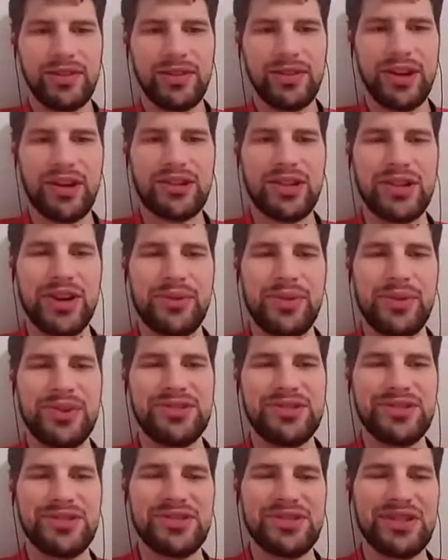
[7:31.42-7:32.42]
I
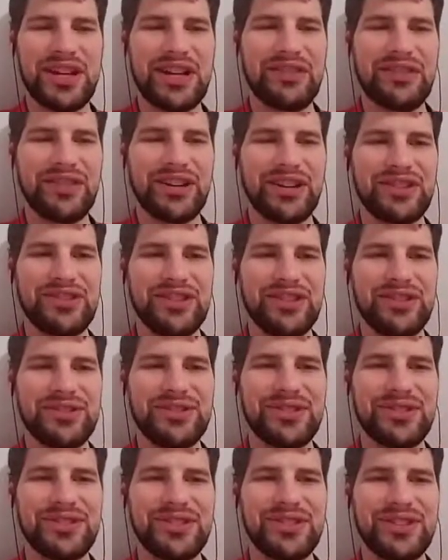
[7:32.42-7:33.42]
watched this live actually, and I
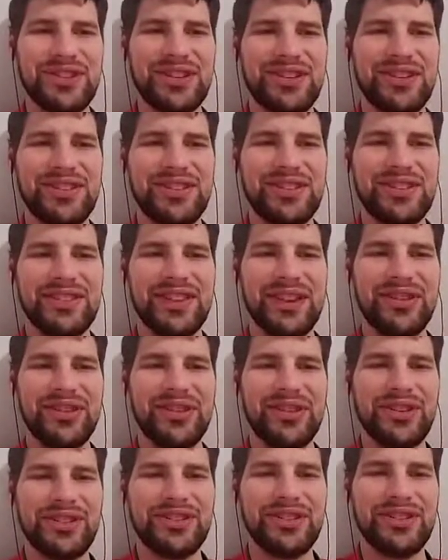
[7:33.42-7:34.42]
was just thinking how
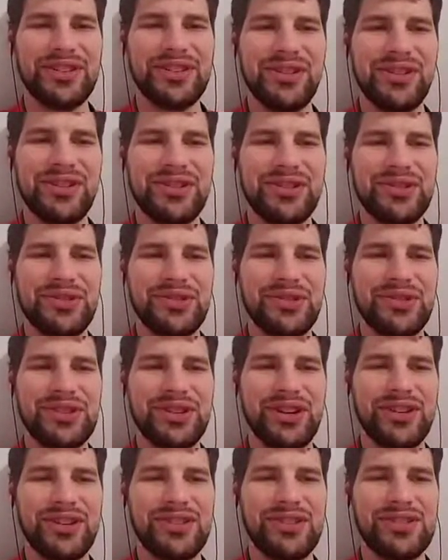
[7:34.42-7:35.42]
long till the Eagle Artillery
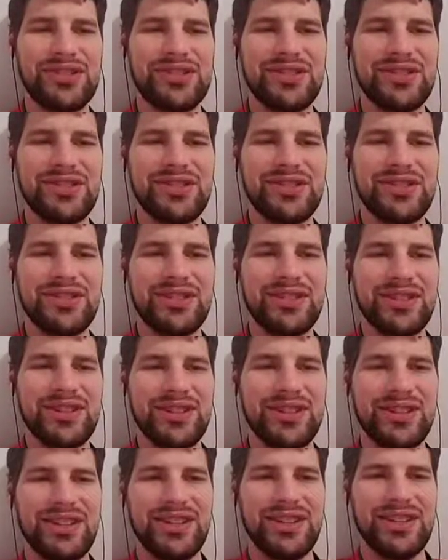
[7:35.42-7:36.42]
targets the
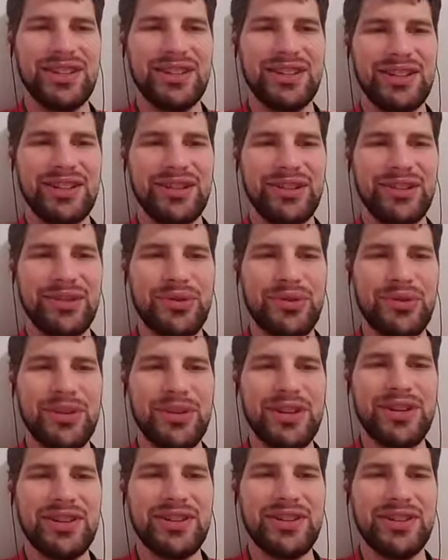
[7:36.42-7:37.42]

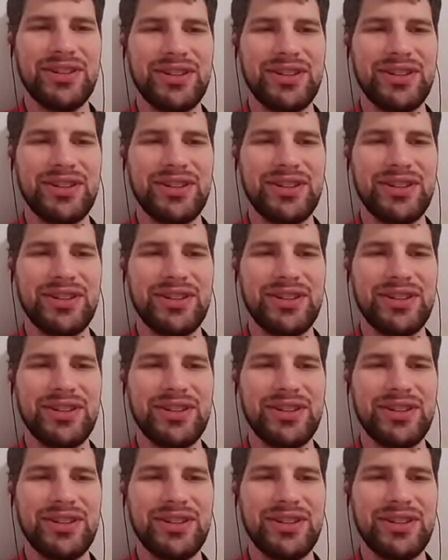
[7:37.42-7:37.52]
queen.